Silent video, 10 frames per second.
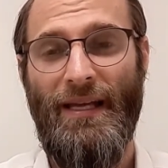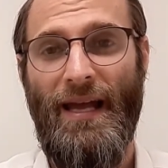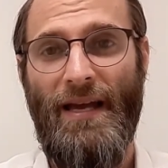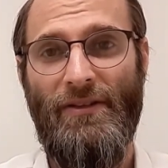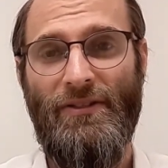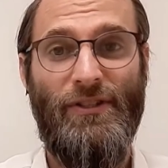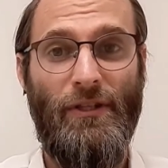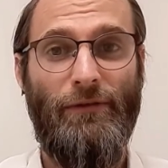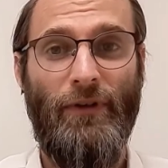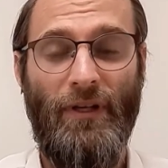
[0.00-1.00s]
that has
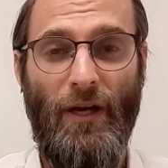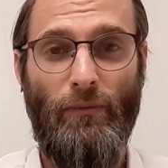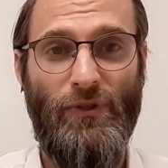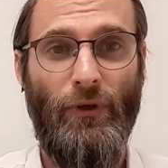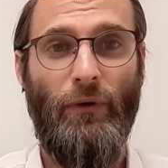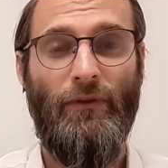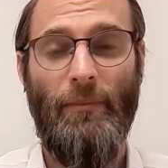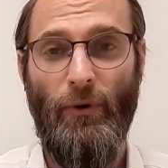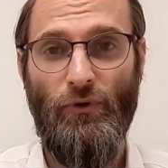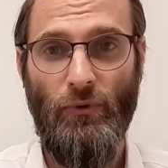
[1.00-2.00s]
significant unresolved
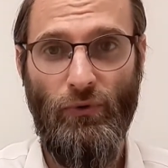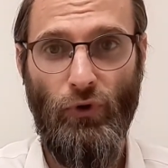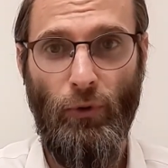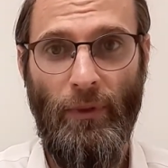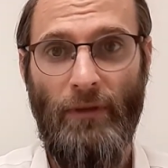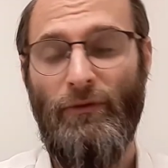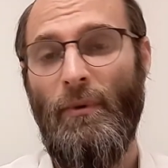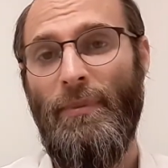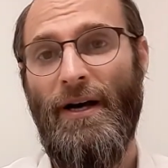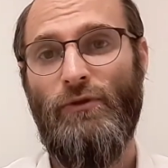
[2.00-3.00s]
emotional trauma from
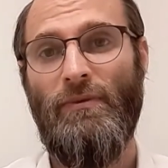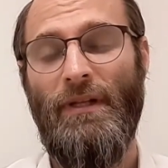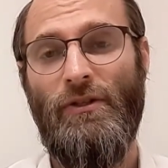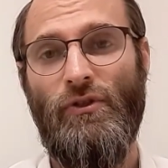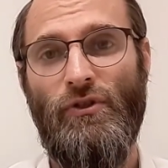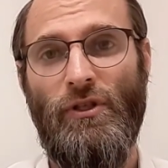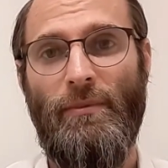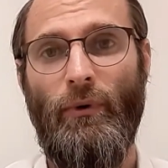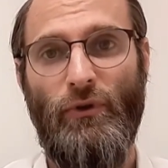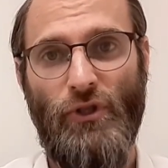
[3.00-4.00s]
a past
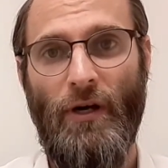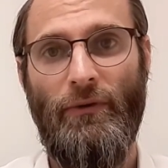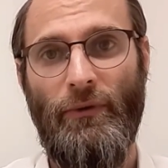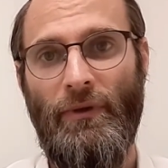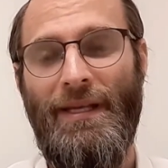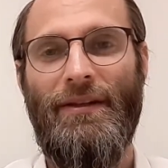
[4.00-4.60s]
relationship or childhood.